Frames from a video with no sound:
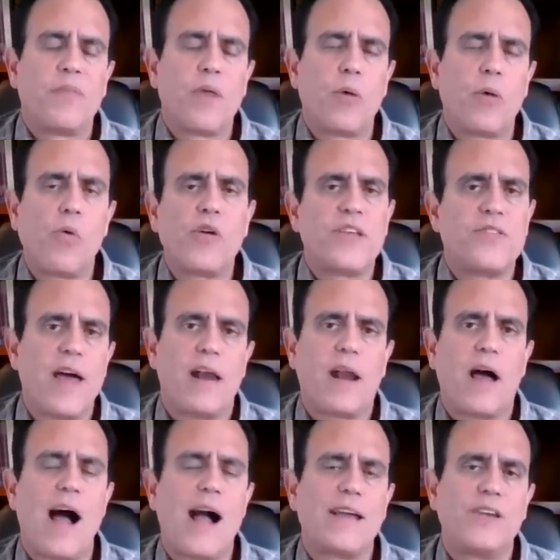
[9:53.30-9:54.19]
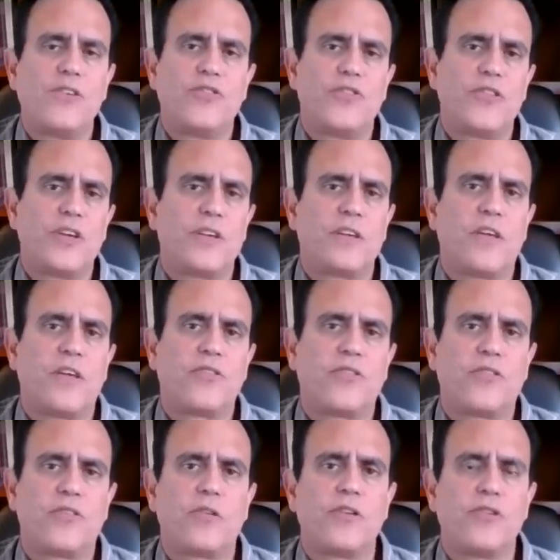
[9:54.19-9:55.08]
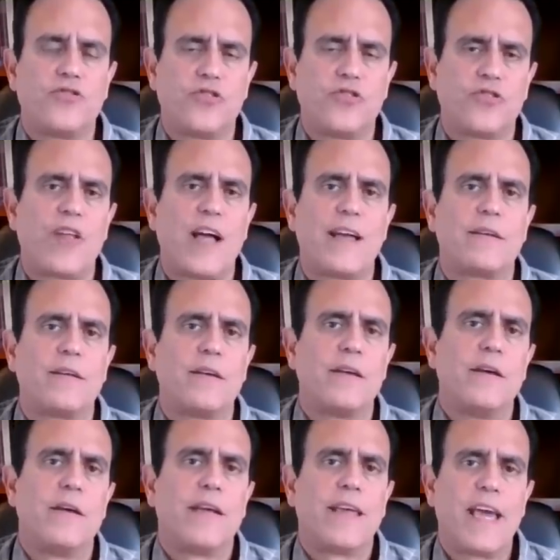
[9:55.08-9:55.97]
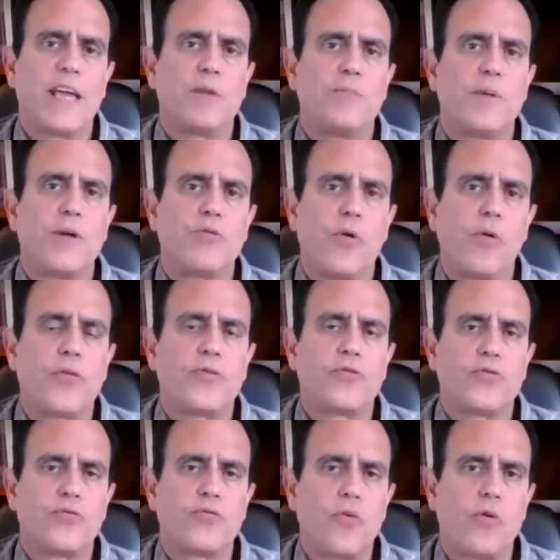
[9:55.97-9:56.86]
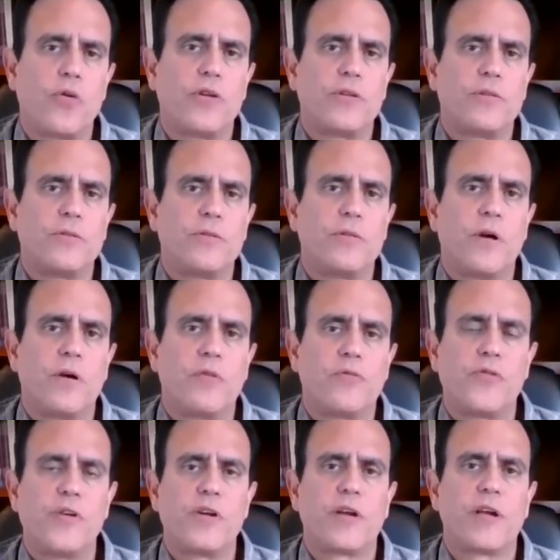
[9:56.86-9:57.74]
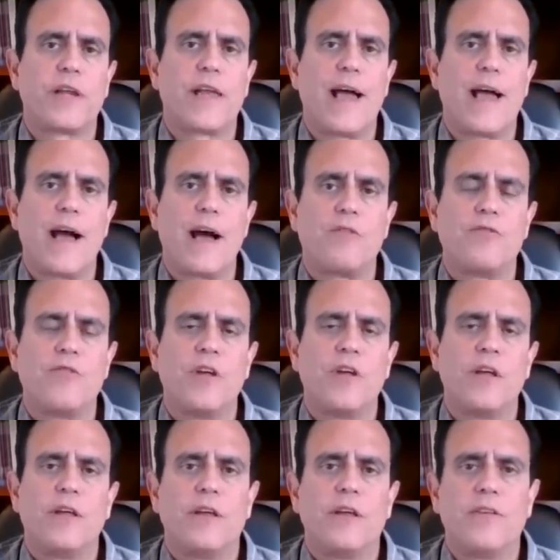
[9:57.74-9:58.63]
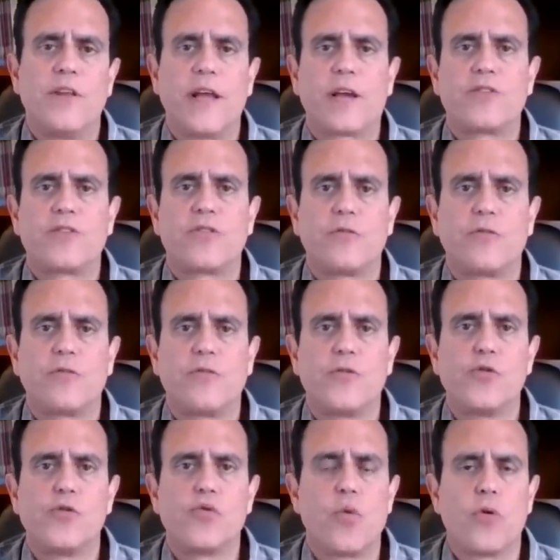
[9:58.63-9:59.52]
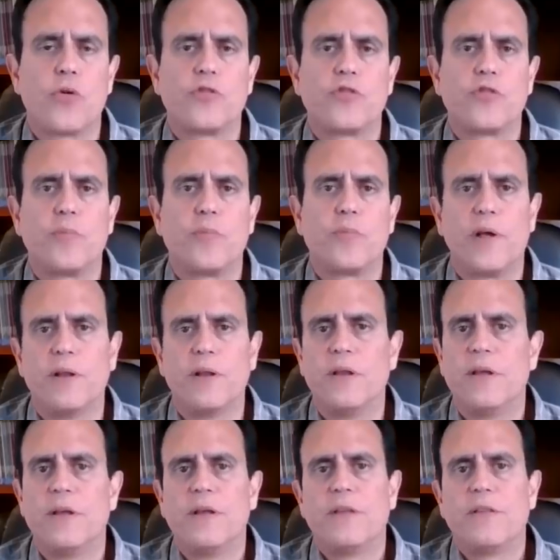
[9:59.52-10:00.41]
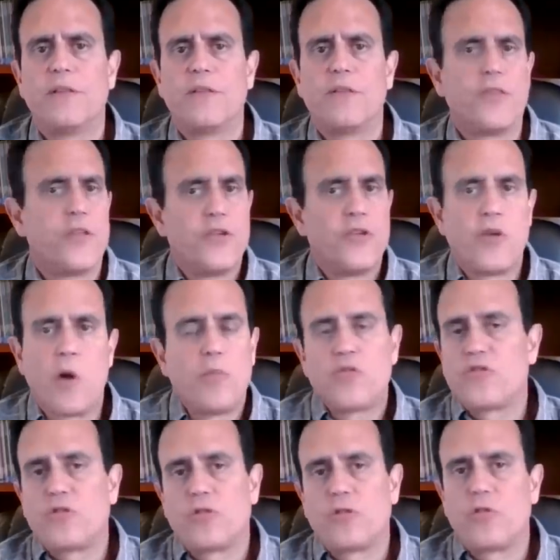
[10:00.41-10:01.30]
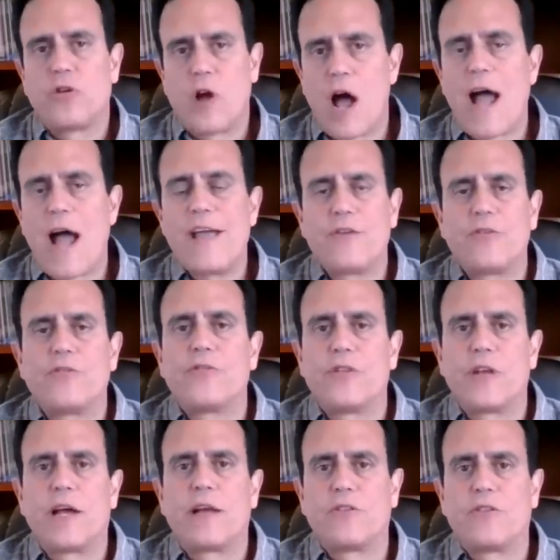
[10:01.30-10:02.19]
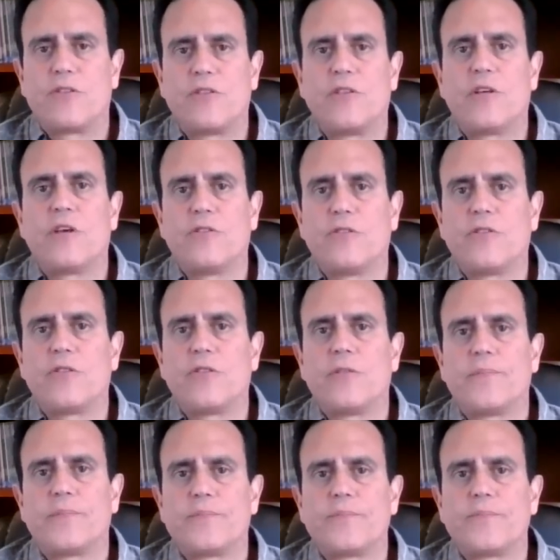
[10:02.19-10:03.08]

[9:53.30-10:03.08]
they won't get that hockey stick necessarily, just like Canopy Growth and Aurora and Aphria are going to have in the next few quarters. But the numbers are higher in the United States.